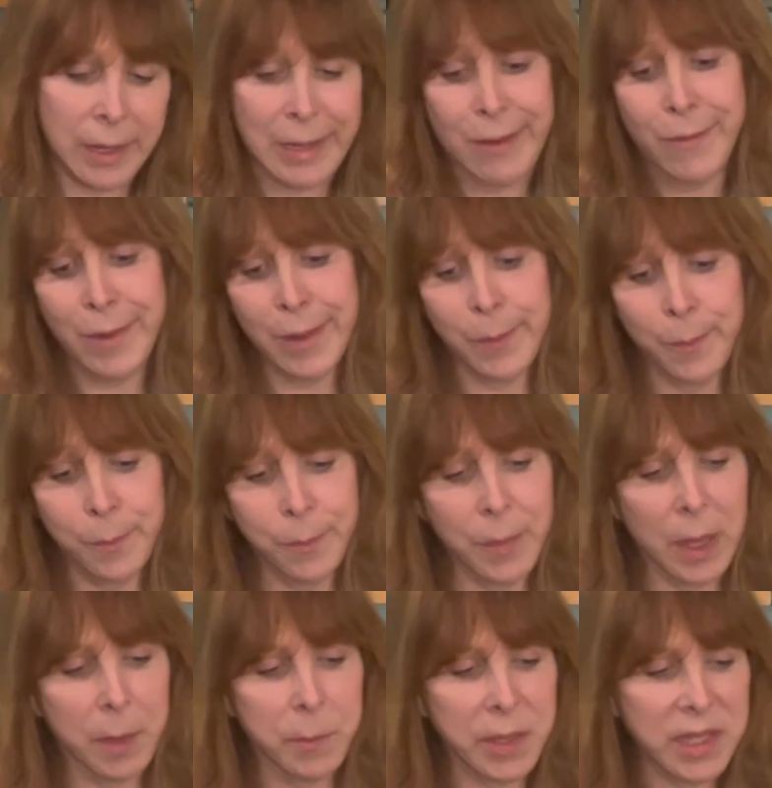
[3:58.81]
even
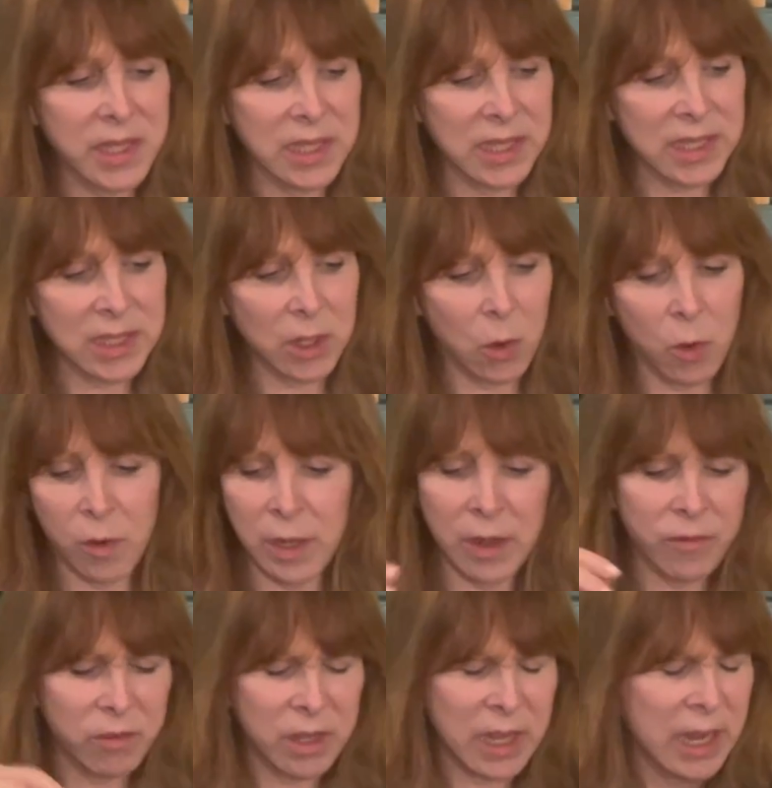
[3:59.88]
a business or an
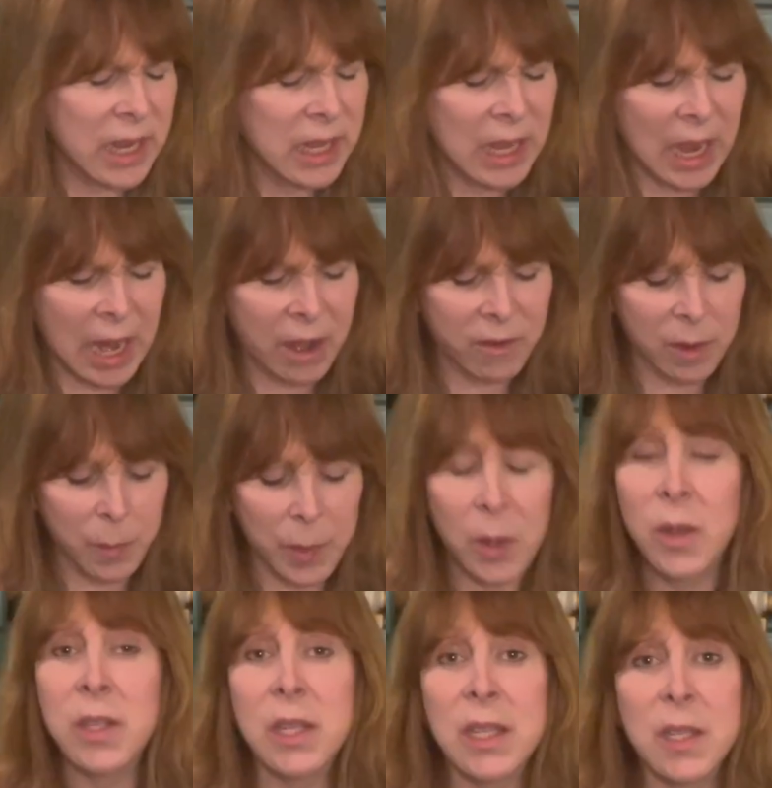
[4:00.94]
everyday carry
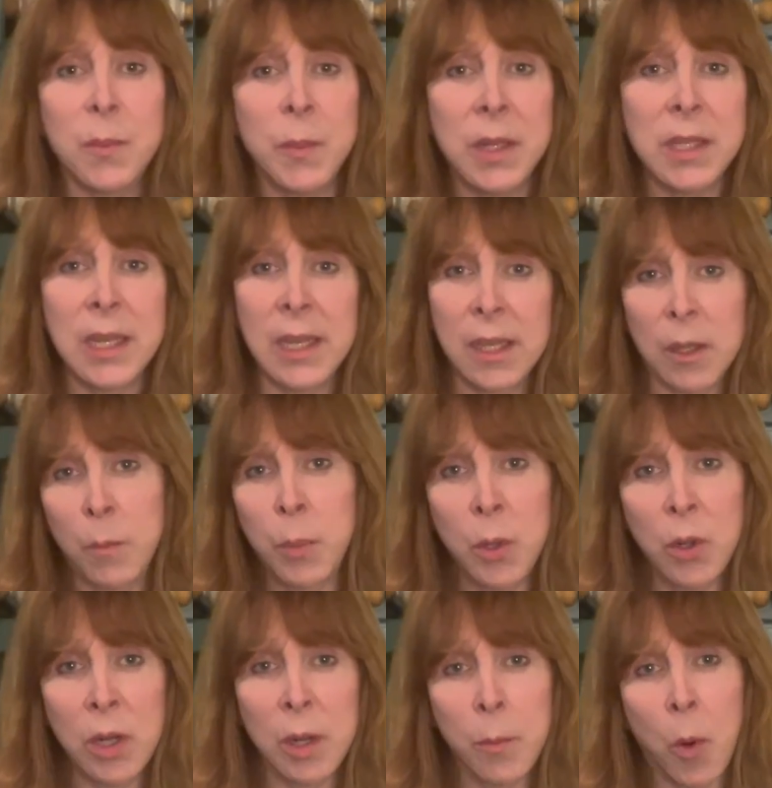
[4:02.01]
because it's missing a
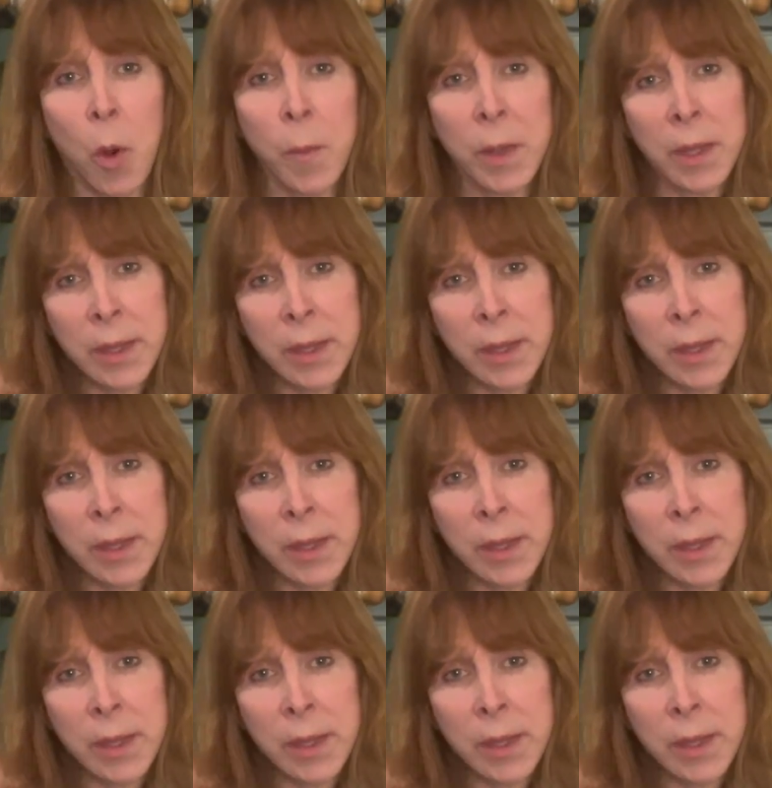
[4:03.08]
computer compartment.